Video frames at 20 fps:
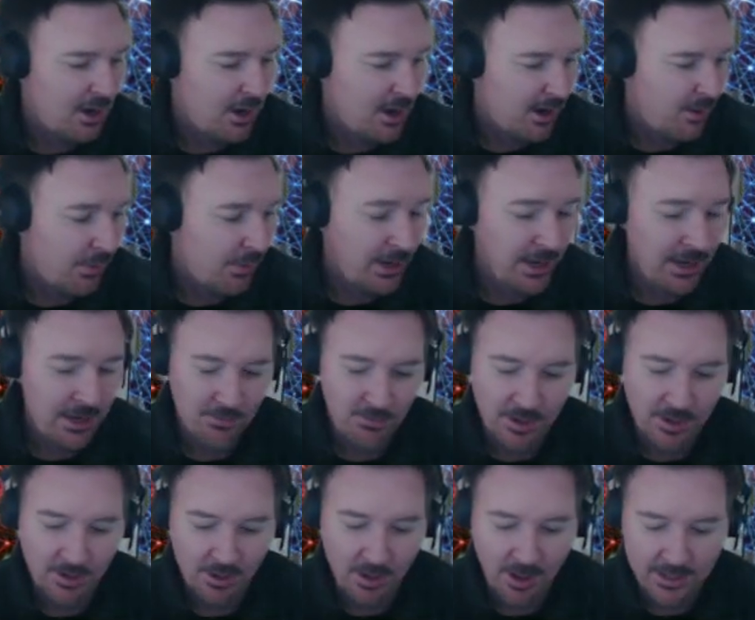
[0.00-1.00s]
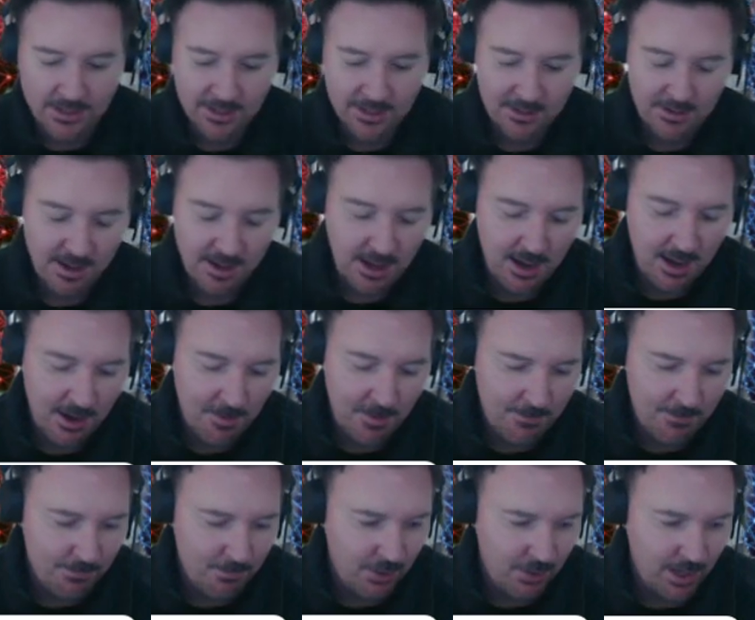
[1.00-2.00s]
We didn't realize it.
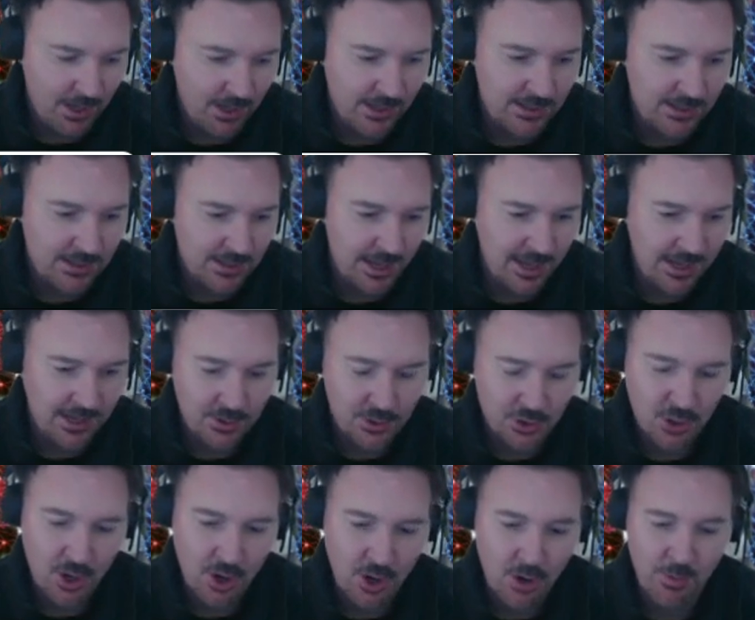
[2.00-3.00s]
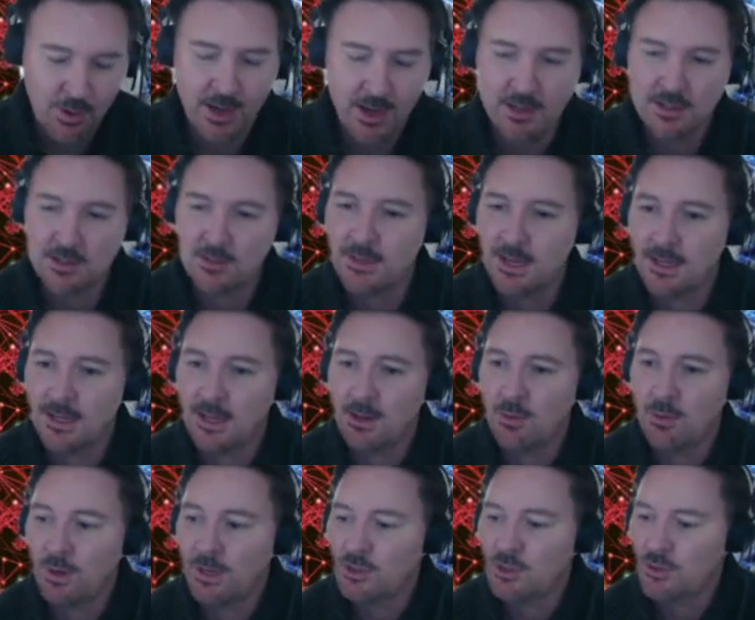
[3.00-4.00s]
We had to delay the show and we had some
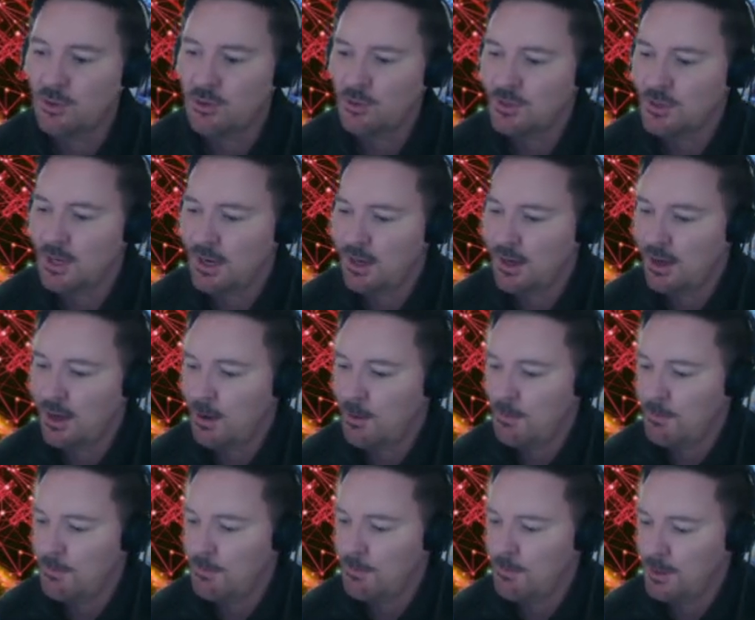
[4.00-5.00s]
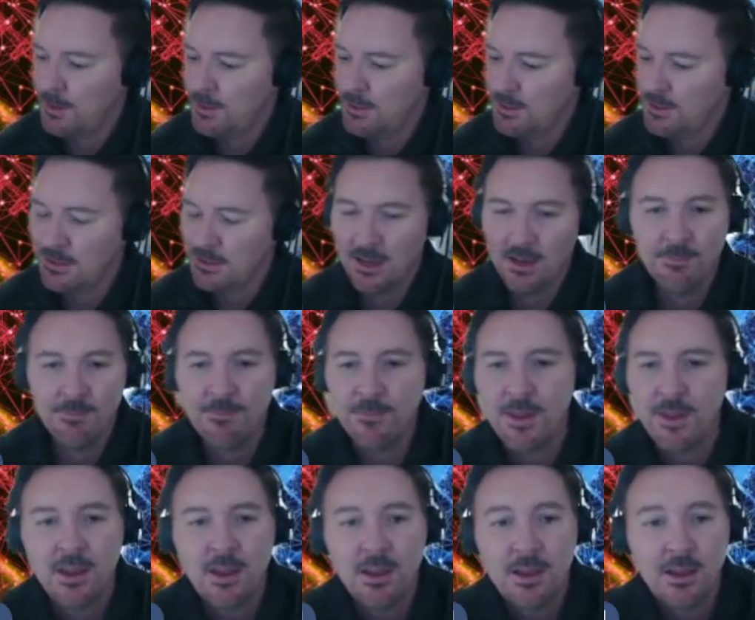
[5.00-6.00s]
technical issues, and it just the
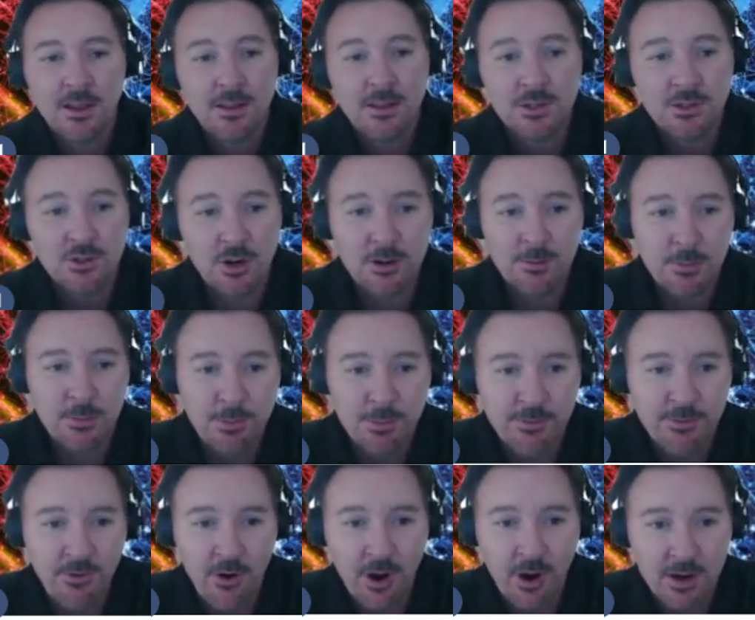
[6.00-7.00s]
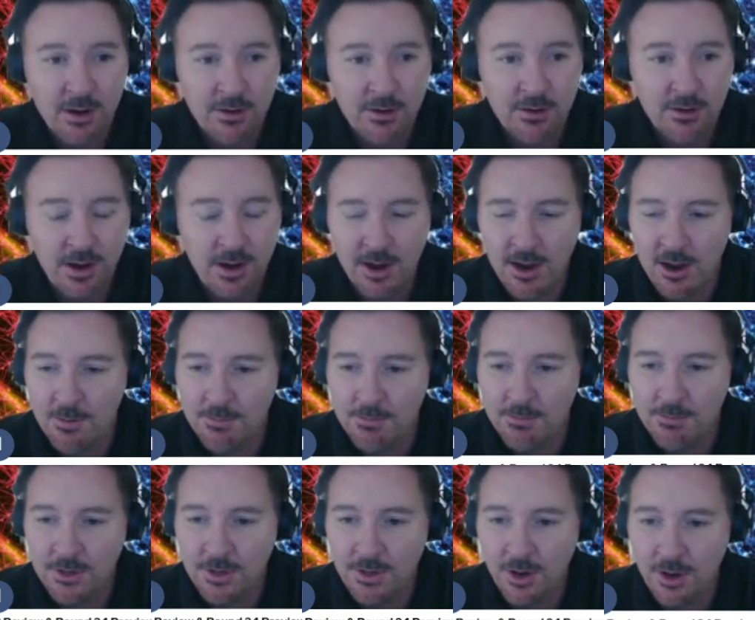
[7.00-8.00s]
streaming provider,
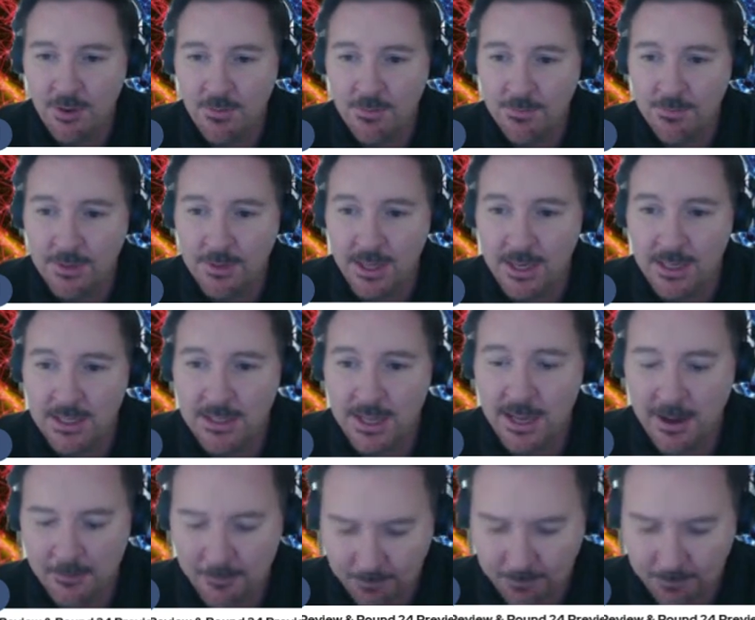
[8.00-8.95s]
let us down.